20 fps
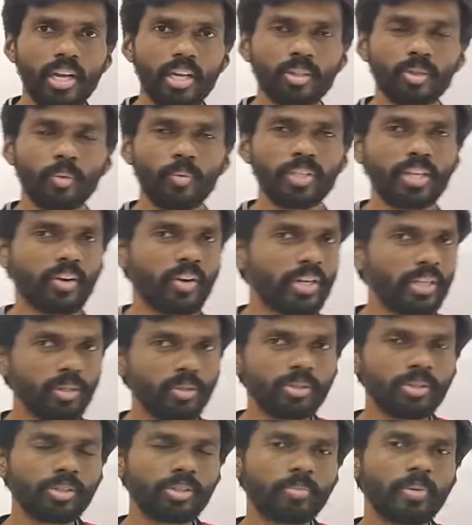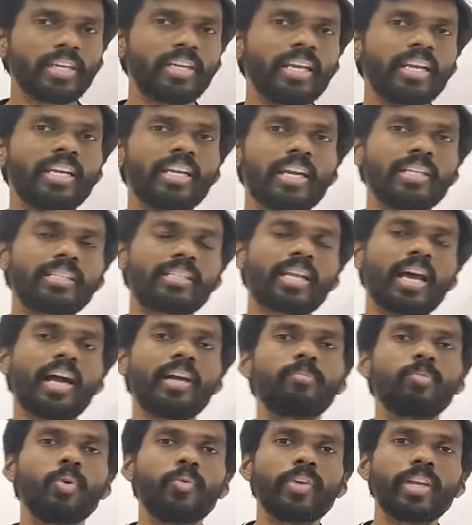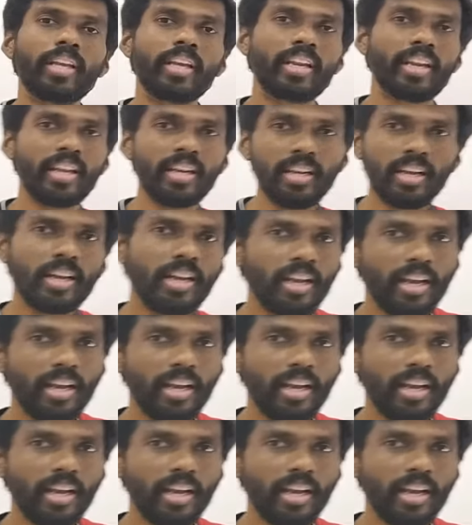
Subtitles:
So with the reduced speed, it will start moving in an